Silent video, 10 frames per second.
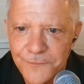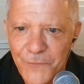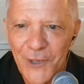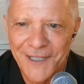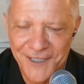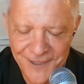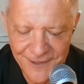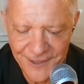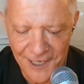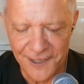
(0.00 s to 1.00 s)
Yes.
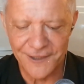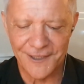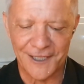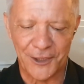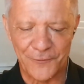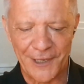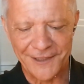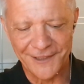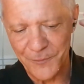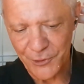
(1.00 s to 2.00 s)
Yeah. I love
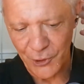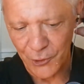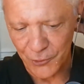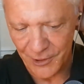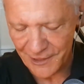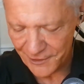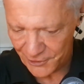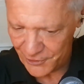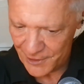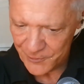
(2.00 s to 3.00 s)
that. So I
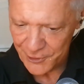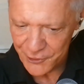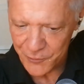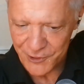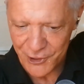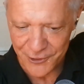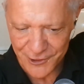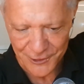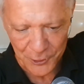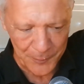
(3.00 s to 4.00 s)
want to switch gears
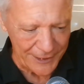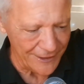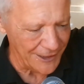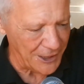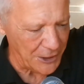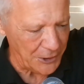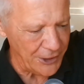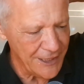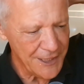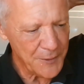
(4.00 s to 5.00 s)
a little bit.
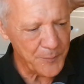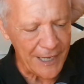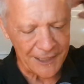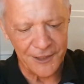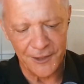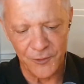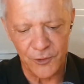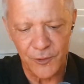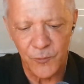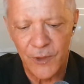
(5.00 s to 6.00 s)
Back
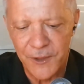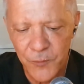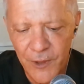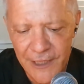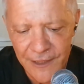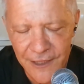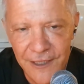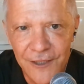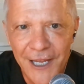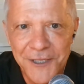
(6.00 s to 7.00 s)
when
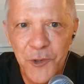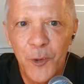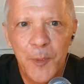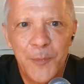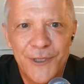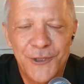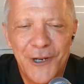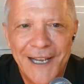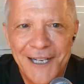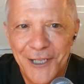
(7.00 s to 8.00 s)
the last corporate position
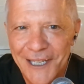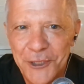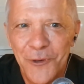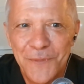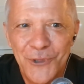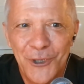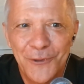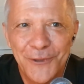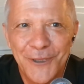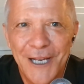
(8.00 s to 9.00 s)
I had, like you, I'm
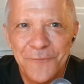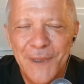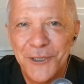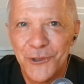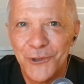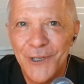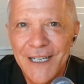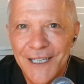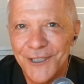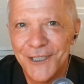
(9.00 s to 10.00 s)
sure I've been to
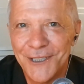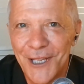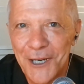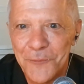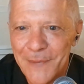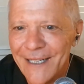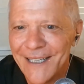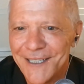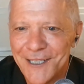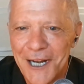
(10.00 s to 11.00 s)
a lot of
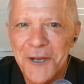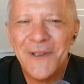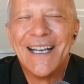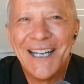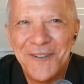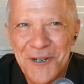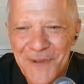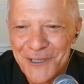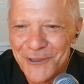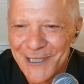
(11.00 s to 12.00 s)
meetings that I'm like, what am
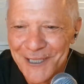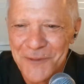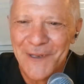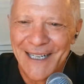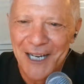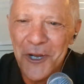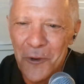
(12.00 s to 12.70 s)
I doing in this meeting?